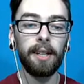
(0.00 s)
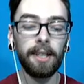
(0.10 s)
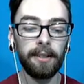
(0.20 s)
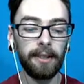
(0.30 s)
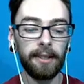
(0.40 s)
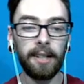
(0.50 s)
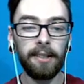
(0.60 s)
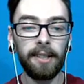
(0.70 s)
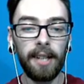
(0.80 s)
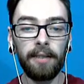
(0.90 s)
Yes, this guy's
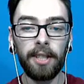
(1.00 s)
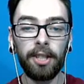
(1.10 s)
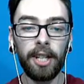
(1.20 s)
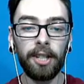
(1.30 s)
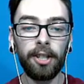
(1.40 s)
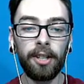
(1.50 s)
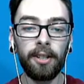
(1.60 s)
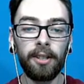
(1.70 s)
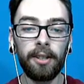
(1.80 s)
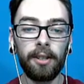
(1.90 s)
the IV changer.
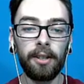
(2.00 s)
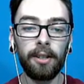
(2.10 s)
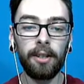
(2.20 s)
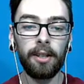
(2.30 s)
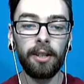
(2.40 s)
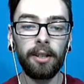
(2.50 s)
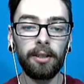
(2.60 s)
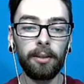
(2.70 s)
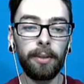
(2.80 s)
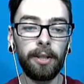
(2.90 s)

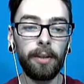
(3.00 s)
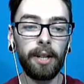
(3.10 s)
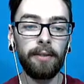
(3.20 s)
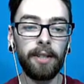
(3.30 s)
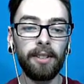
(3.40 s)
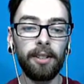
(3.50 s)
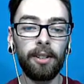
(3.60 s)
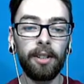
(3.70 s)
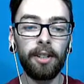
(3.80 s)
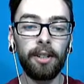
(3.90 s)
We know what IVs
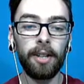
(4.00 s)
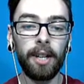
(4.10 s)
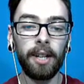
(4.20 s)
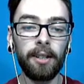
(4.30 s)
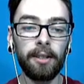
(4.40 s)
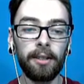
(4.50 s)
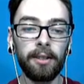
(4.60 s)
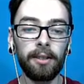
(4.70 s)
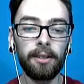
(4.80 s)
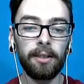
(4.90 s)
are. Okay.
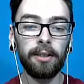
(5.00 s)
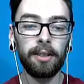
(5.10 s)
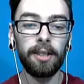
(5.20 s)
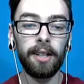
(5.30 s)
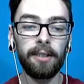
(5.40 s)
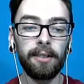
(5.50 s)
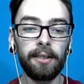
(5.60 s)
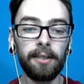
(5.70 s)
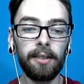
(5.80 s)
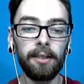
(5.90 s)
Yes.
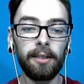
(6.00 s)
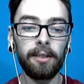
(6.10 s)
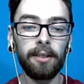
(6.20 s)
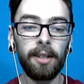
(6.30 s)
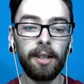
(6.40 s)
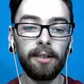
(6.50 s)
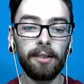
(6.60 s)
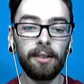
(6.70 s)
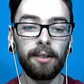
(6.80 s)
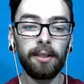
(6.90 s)

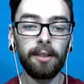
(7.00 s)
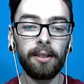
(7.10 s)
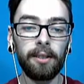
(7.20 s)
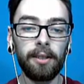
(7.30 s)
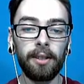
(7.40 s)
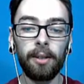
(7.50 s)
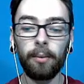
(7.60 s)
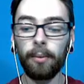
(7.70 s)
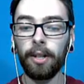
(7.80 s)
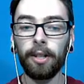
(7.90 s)
Yes.
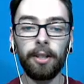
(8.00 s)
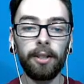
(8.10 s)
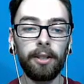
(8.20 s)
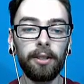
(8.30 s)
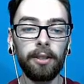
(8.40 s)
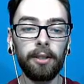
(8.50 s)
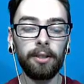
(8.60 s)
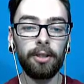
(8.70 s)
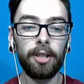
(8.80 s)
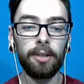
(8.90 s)
We're not going to
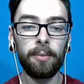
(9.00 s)
change them